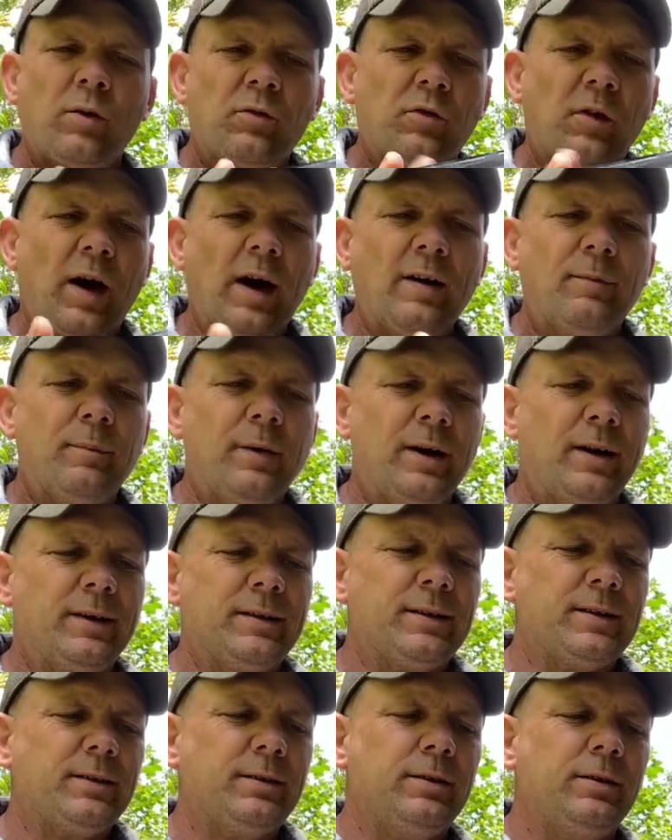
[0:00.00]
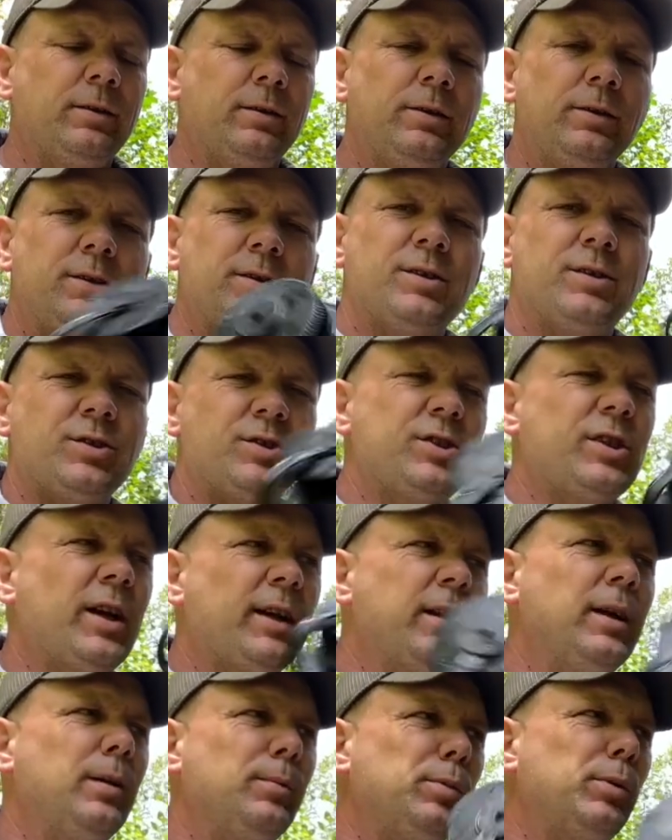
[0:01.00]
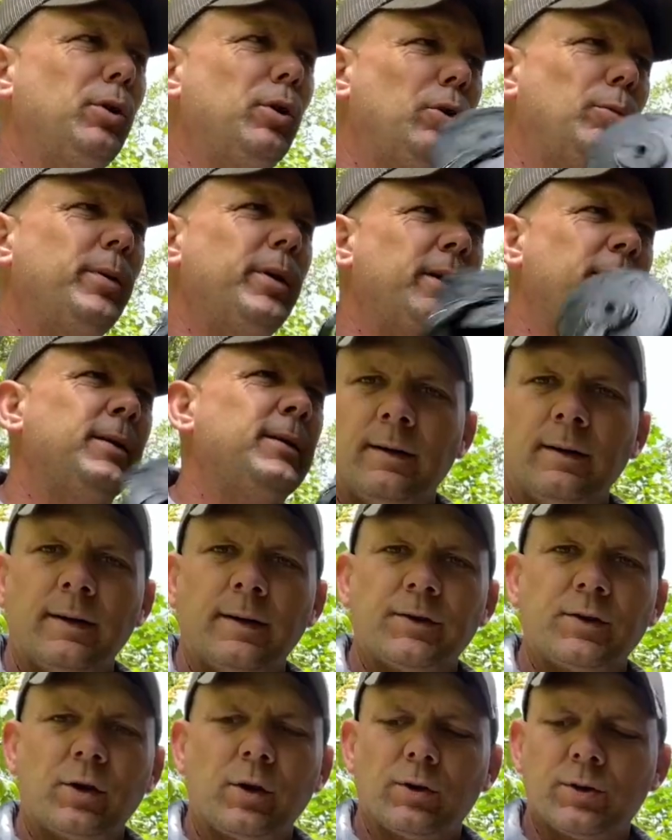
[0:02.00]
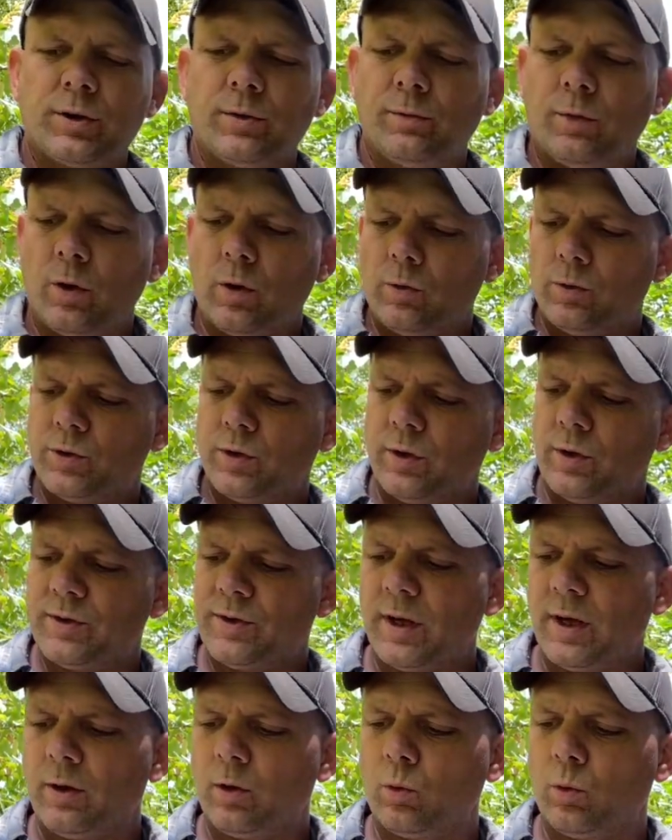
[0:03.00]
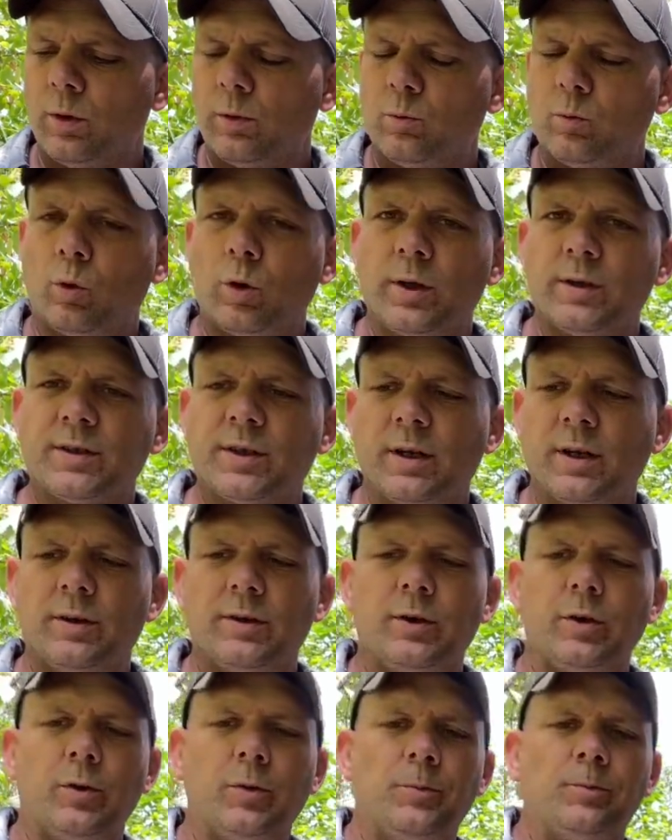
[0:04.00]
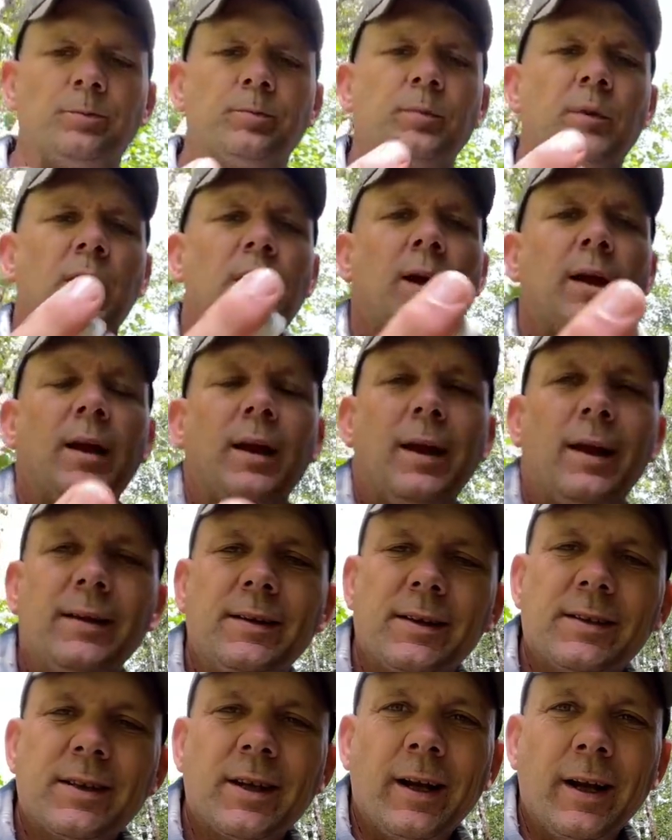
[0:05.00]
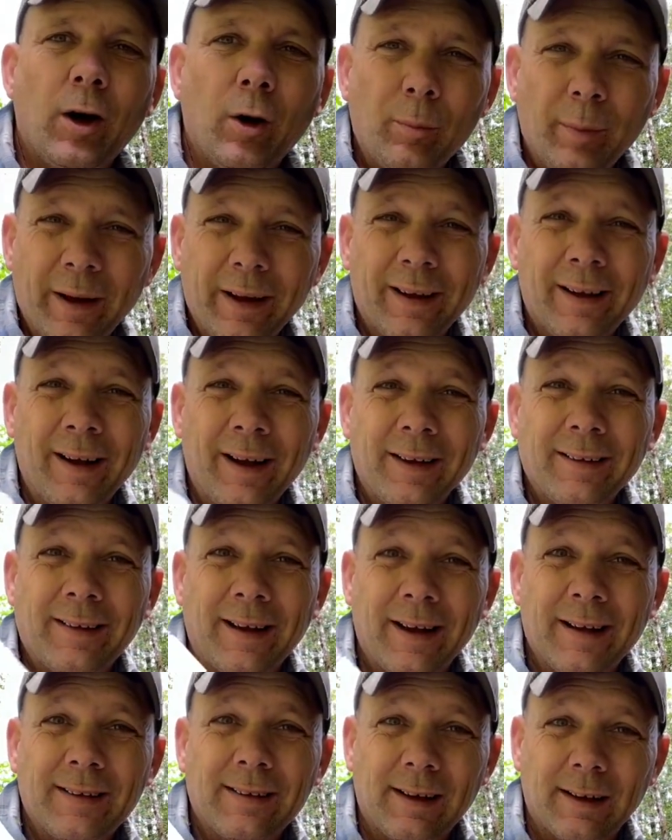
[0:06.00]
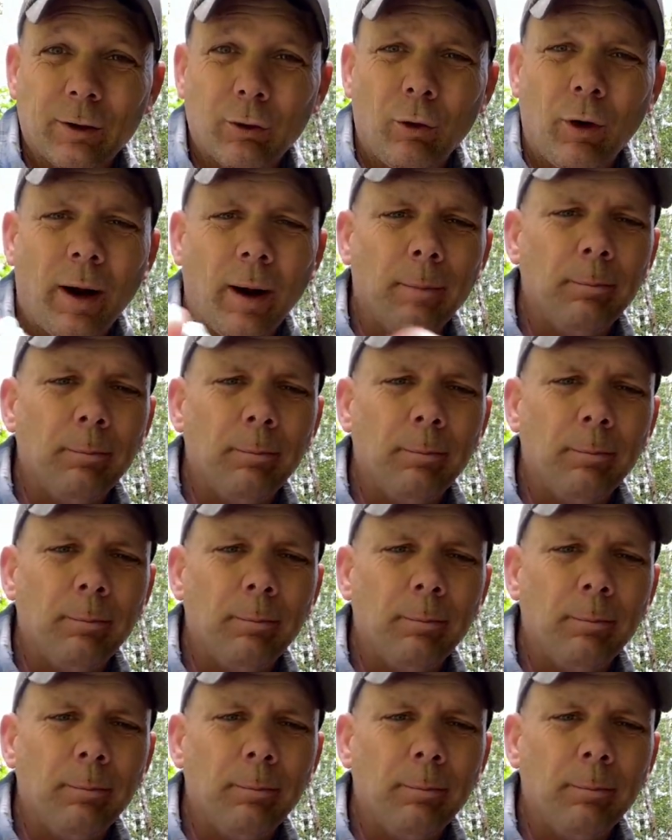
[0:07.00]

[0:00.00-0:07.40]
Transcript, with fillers: 5 minutes, you can shake it up a little bit, and that's all she wrote. So this other one, what it's gonna do is it's gonna help make it not taste like crap.